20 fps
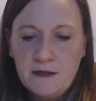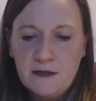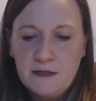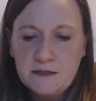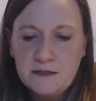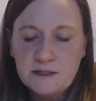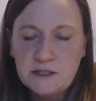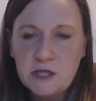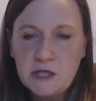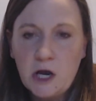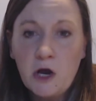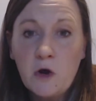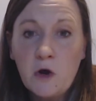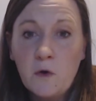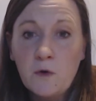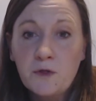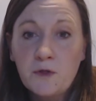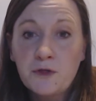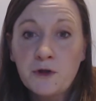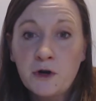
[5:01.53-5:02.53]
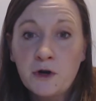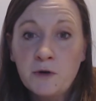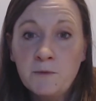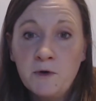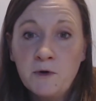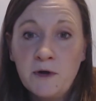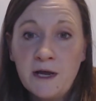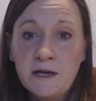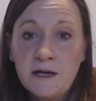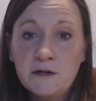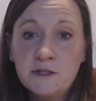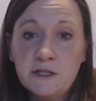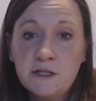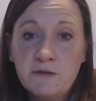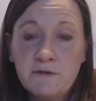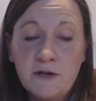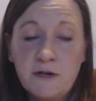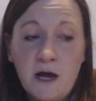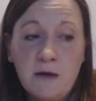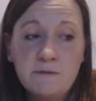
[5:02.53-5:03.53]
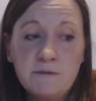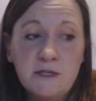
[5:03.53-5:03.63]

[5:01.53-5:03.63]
So thermal energy of an object